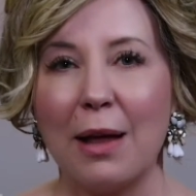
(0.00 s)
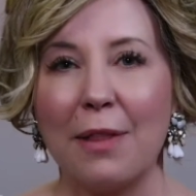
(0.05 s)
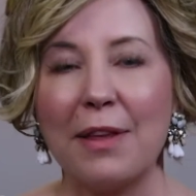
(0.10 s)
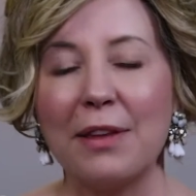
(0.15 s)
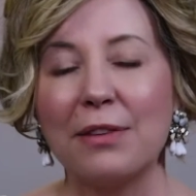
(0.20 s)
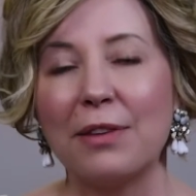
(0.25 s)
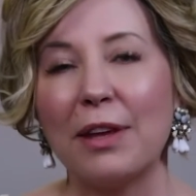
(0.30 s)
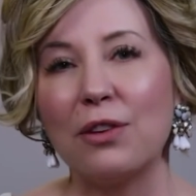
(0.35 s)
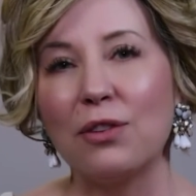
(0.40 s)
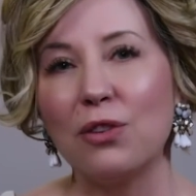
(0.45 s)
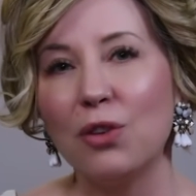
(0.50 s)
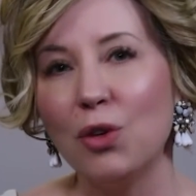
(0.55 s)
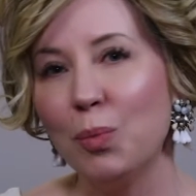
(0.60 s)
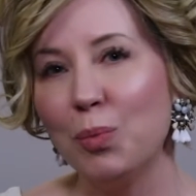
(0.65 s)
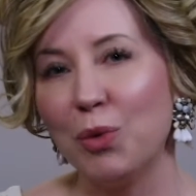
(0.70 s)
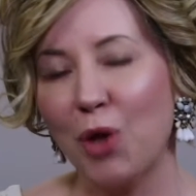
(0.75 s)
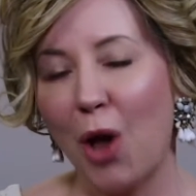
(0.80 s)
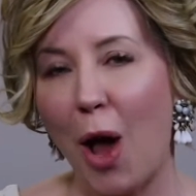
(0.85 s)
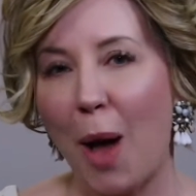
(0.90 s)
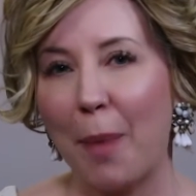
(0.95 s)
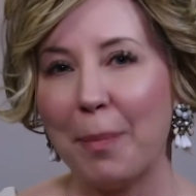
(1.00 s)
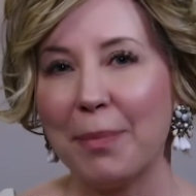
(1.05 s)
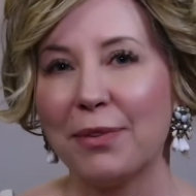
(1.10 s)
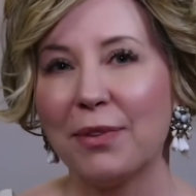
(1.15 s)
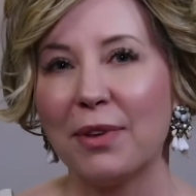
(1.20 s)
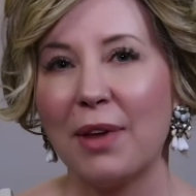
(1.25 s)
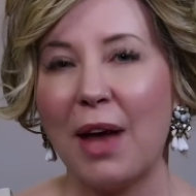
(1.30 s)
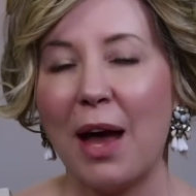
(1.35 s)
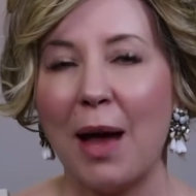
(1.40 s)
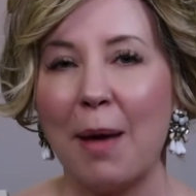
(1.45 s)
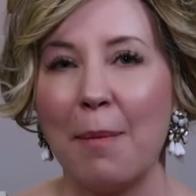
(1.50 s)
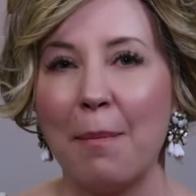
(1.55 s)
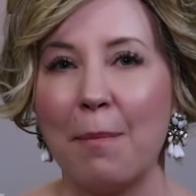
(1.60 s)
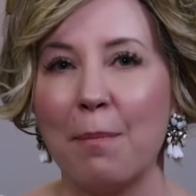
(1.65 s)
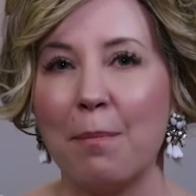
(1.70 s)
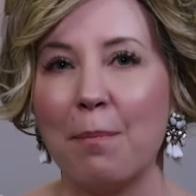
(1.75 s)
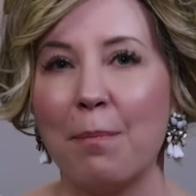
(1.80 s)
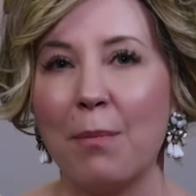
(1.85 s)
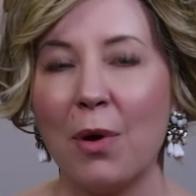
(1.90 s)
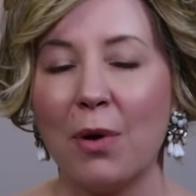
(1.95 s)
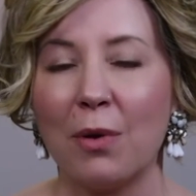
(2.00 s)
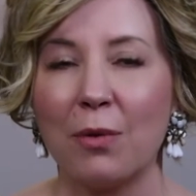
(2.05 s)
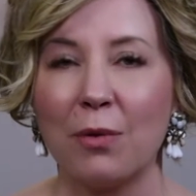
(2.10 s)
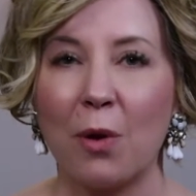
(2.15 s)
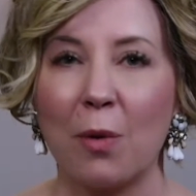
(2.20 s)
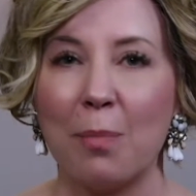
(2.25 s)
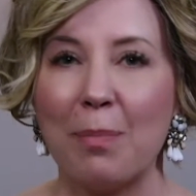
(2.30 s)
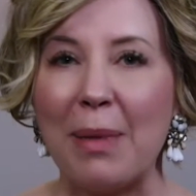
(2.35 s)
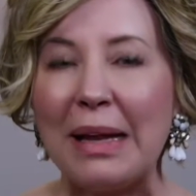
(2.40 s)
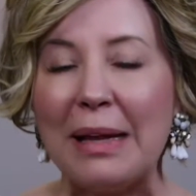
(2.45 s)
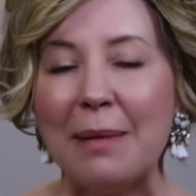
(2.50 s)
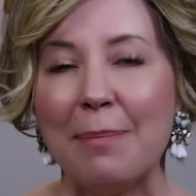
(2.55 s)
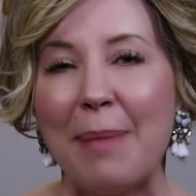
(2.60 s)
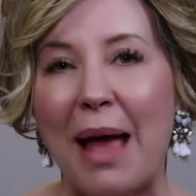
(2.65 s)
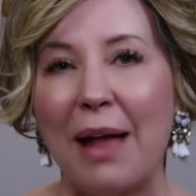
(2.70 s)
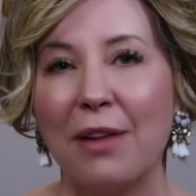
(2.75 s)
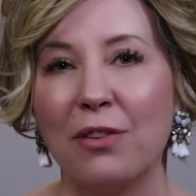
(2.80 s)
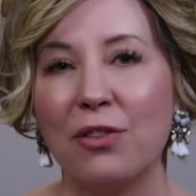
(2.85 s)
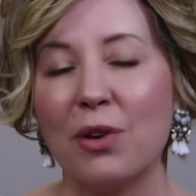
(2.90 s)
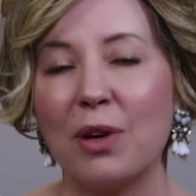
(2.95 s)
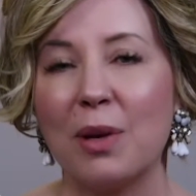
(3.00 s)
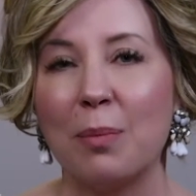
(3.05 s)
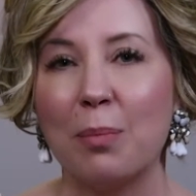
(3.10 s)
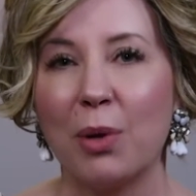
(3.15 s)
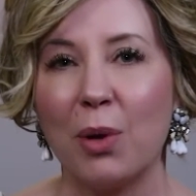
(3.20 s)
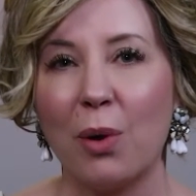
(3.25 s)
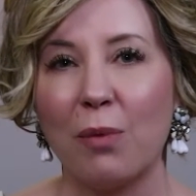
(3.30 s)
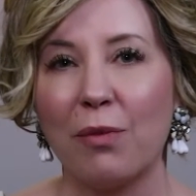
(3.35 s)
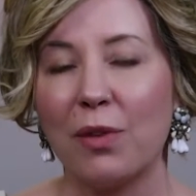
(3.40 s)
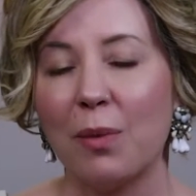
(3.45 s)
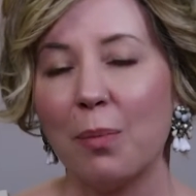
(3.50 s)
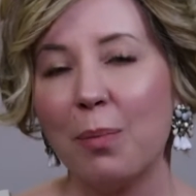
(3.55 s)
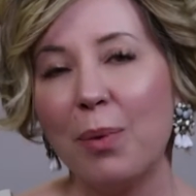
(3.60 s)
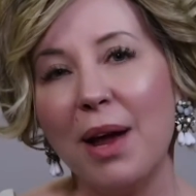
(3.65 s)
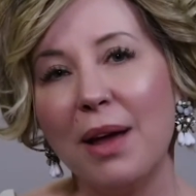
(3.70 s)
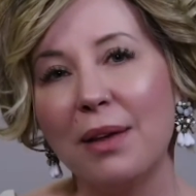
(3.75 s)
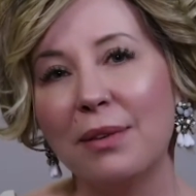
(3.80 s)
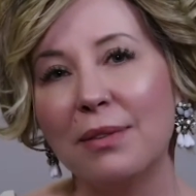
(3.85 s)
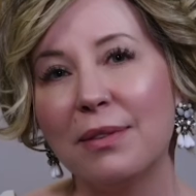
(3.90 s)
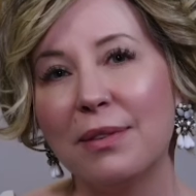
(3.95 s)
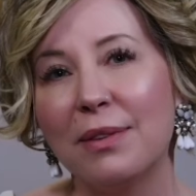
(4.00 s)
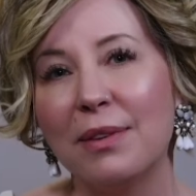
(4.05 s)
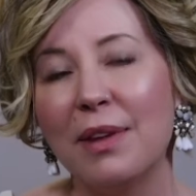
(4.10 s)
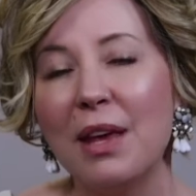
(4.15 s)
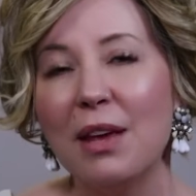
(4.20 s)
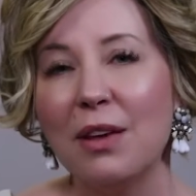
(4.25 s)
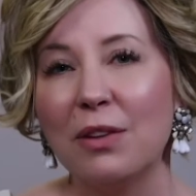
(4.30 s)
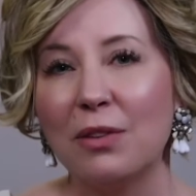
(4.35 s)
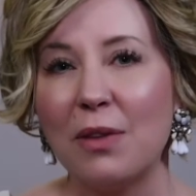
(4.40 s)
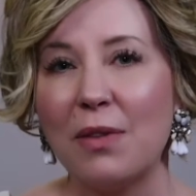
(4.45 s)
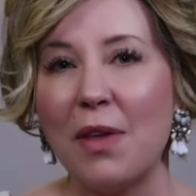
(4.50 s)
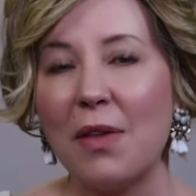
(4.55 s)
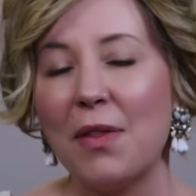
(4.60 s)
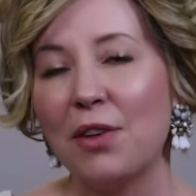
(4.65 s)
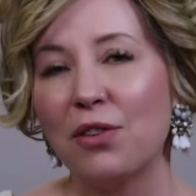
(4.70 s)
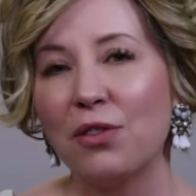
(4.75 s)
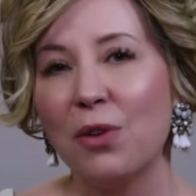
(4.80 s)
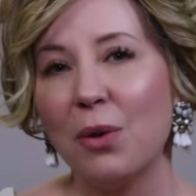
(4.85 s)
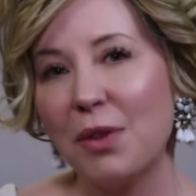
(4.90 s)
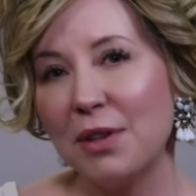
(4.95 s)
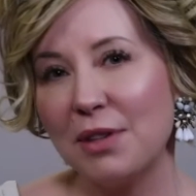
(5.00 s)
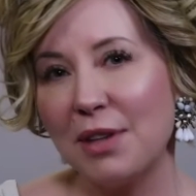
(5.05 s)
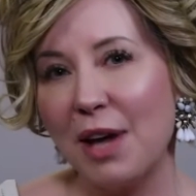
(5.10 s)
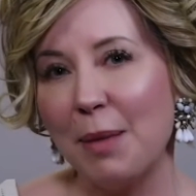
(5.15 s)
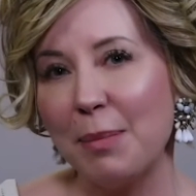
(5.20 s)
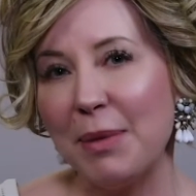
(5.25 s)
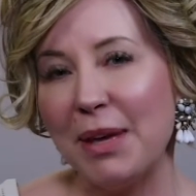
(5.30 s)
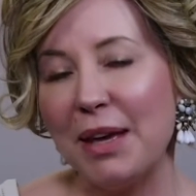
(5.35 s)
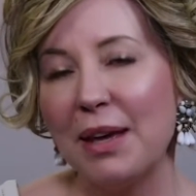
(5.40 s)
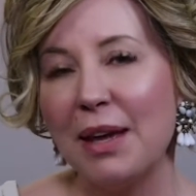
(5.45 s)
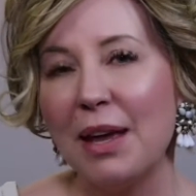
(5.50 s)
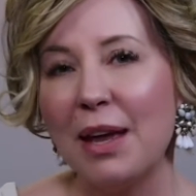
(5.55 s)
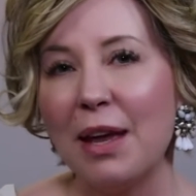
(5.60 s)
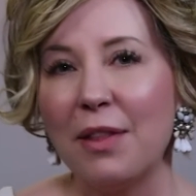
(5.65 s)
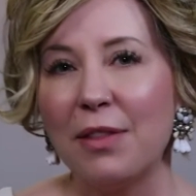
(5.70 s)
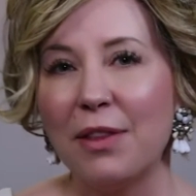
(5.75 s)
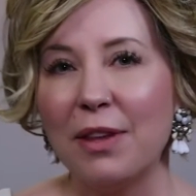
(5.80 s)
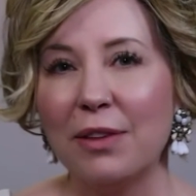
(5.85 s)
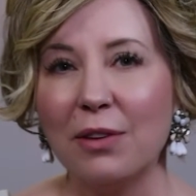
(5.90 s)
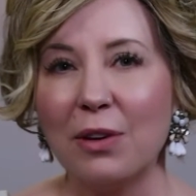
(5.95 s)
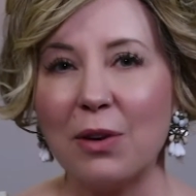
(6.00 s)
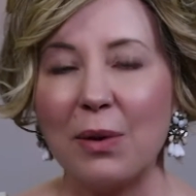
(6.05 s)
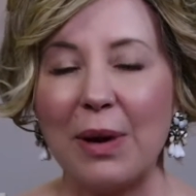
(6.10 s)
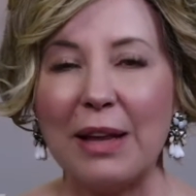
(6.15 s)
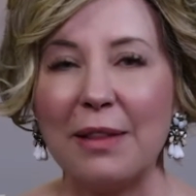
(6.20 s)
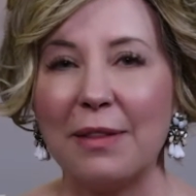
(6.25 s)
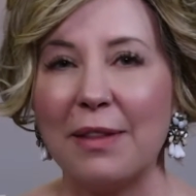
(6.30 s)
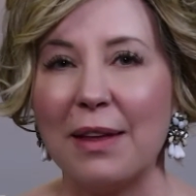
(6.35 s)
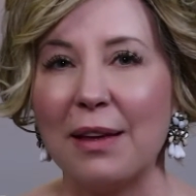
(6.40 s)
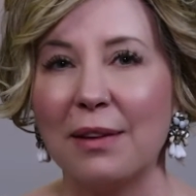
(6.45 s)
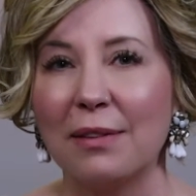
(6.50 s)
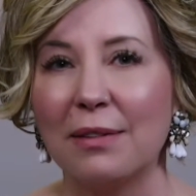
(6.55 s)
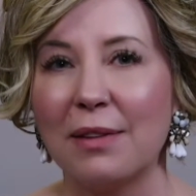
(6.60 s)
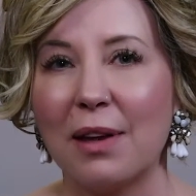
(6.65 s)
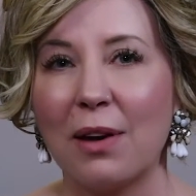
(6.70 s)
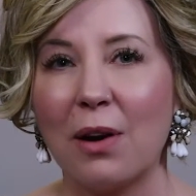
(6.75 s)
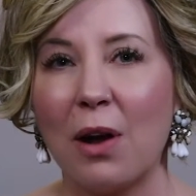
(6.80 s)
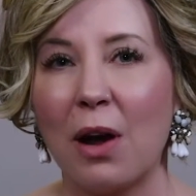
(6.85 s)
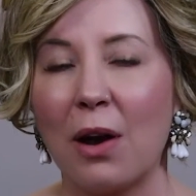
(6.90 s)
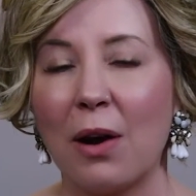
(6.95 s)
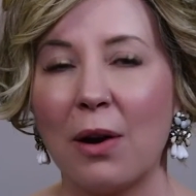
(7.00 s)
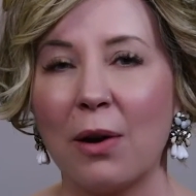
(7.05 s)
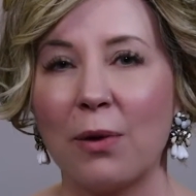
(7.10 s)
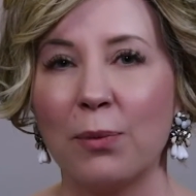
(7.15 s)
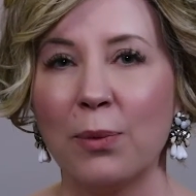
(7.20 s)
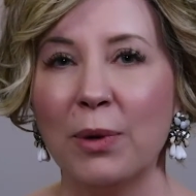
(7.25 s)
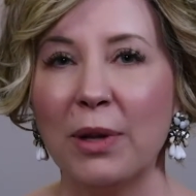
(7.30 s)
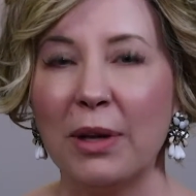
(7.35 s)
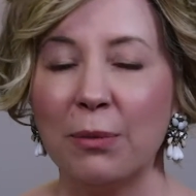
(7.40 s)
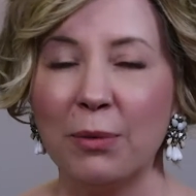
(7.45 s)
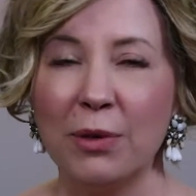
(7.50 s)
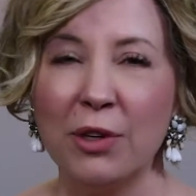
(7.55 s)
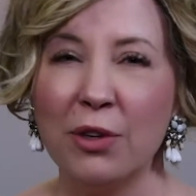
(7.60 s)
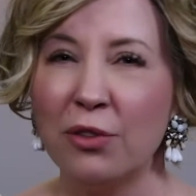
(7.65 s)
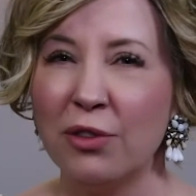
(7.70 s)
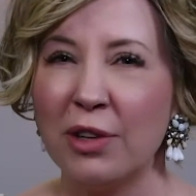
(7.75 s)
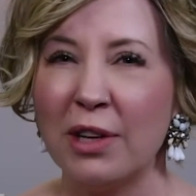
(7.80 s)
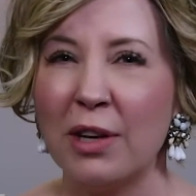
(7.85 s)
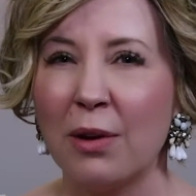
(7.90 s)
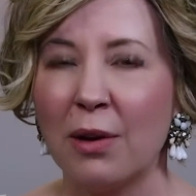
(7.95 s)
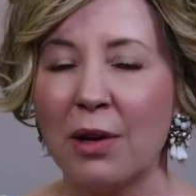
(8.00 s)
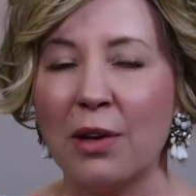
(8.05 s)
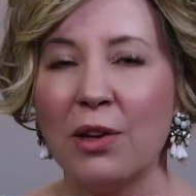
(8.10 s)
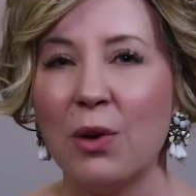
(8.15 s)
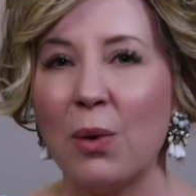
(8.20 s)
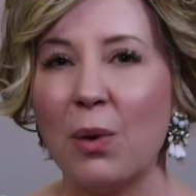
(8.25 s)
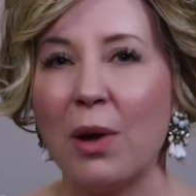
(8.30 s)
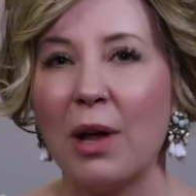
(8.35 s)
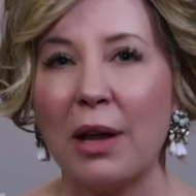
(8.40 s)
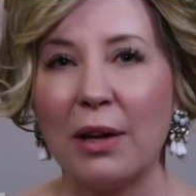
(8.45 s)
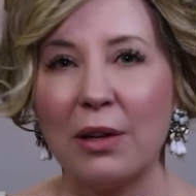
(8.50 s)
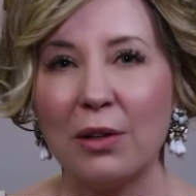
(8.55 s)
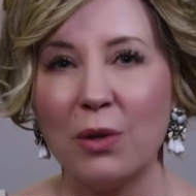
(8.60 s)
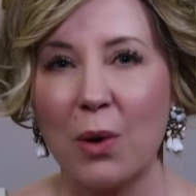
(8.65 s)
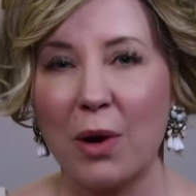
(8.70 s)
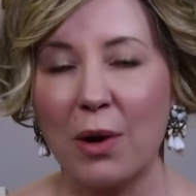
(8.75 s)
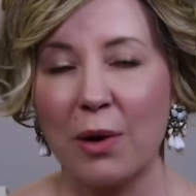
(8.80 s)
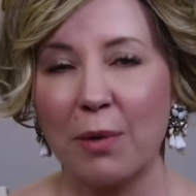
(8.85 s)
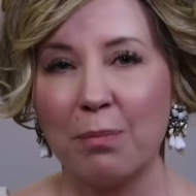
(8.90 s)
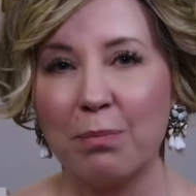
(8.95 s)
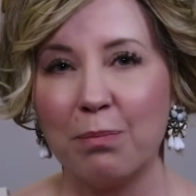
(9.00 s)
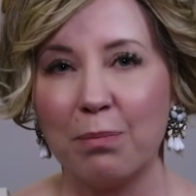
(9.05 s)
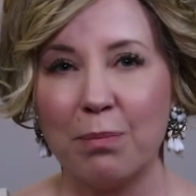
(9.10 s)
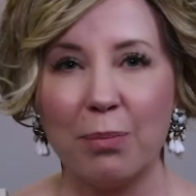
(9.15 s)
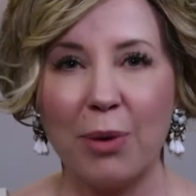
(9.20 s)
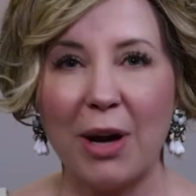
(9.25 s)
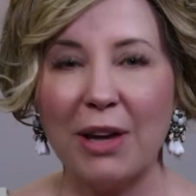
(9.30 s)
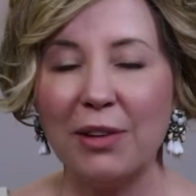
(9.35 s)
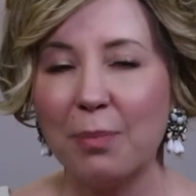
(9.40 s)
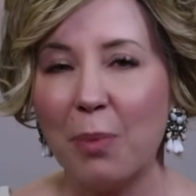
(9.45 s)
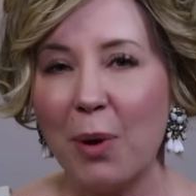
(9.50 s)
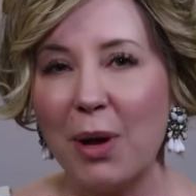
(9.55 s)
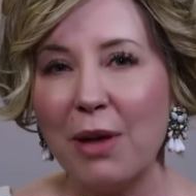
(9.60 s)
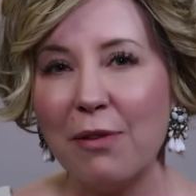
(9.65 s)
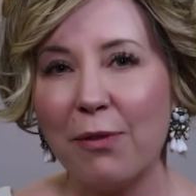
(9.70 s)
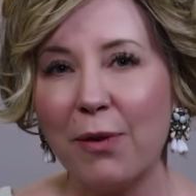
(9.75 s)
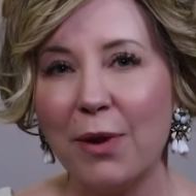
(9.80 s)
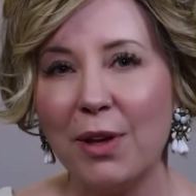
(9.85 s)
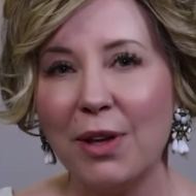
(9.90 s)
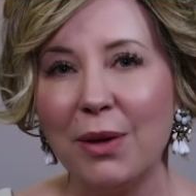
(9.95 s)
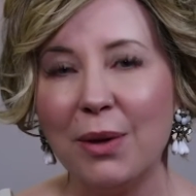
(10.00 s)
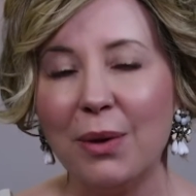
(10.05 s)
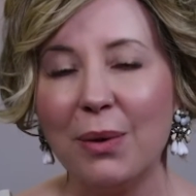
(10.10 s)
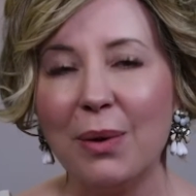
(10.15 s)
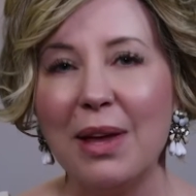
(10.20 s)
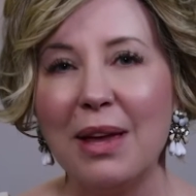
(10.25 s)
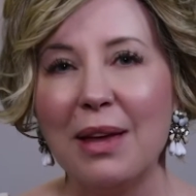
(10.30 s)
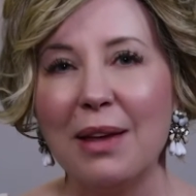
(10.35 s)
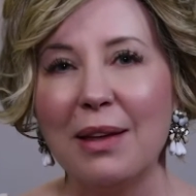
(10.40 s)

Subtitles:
Things like tube tops or belly bands you can put over the breasts so that they show the tummy. These are great things that are usually at a lower price point for you.